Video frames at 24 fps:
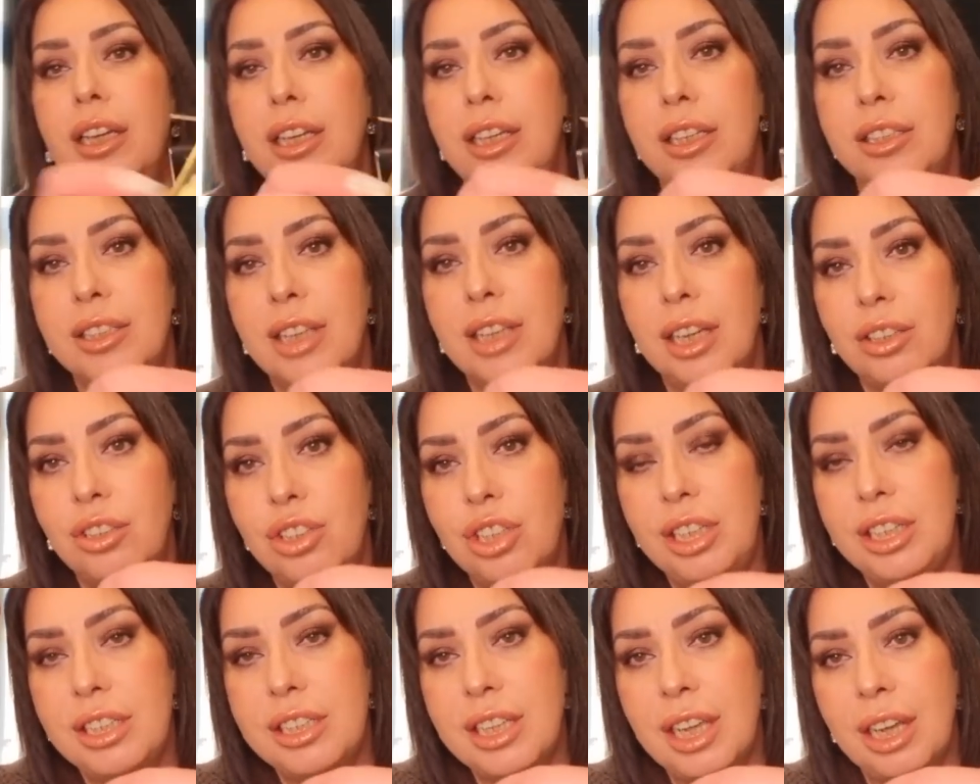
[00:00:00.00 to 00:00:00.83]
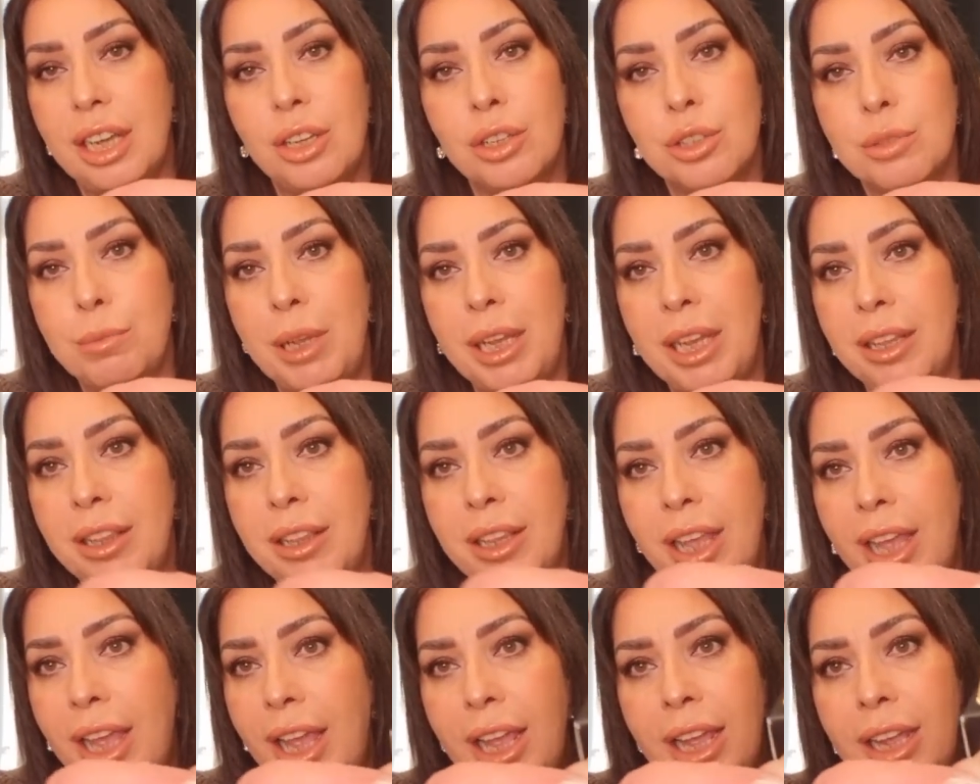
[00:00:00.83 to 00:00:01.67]
It actually tells me in
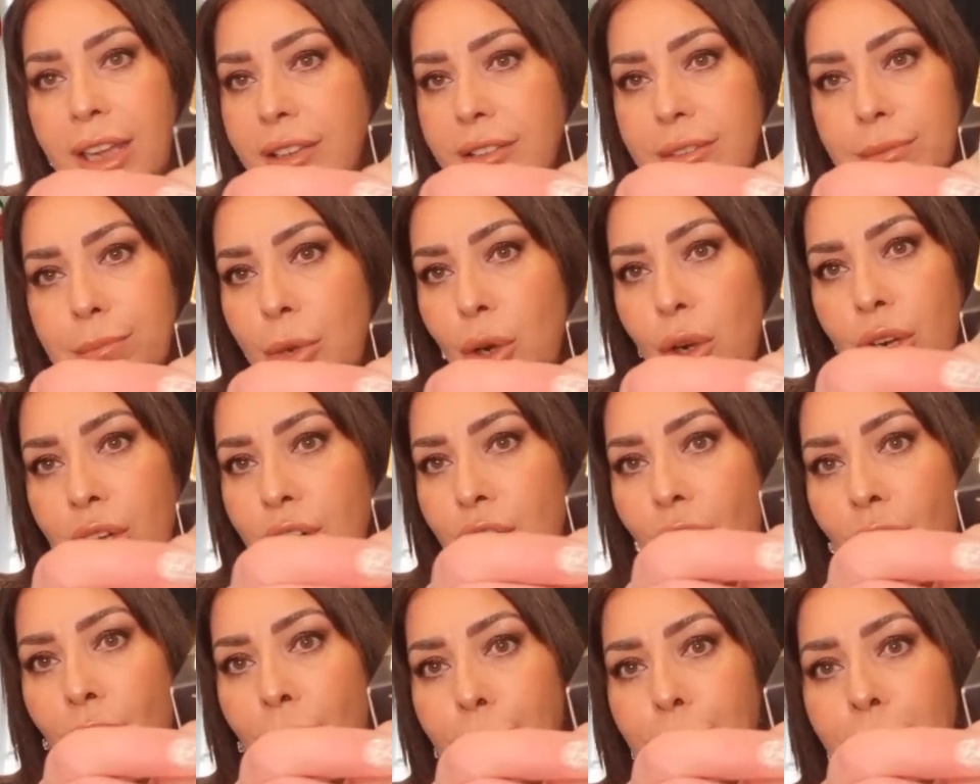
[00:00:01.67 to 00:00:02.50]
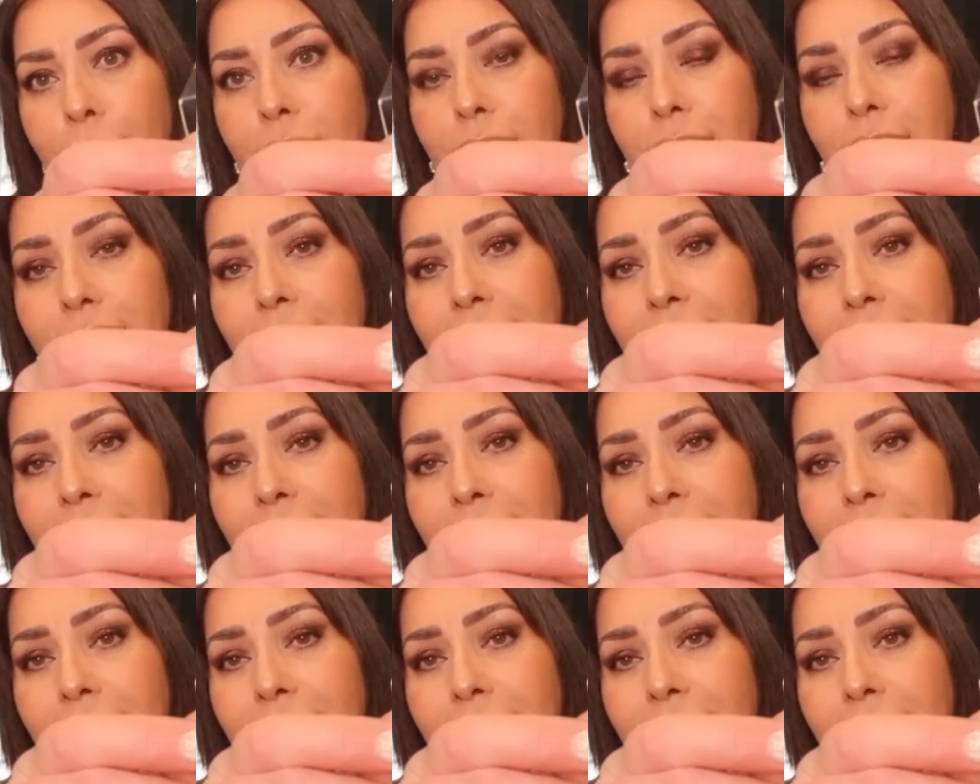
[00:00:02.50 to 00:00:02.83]
there. What a knob.